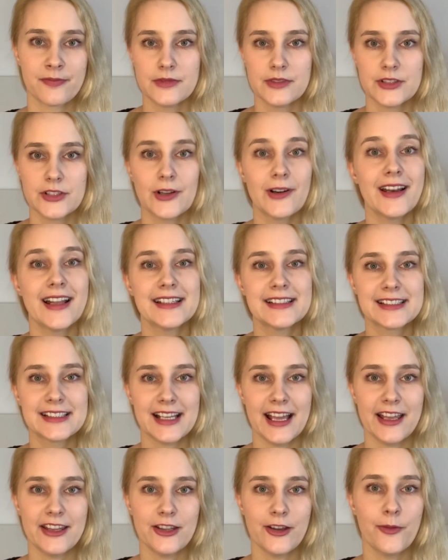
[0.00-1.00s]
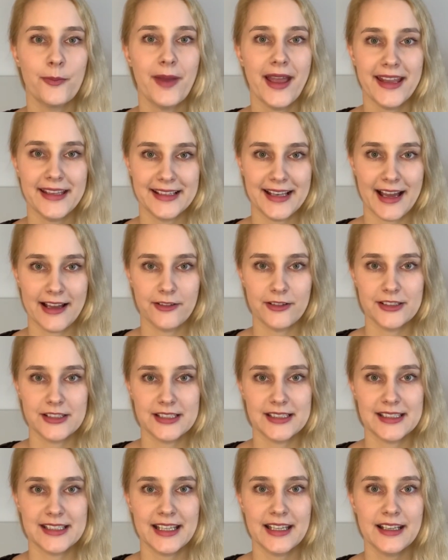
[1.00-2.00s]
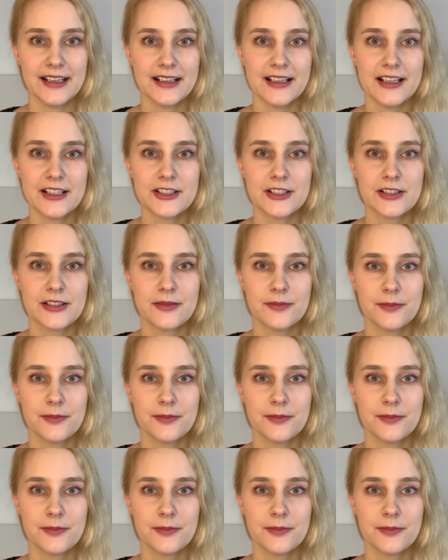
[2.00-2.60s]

So let's say your main language is English,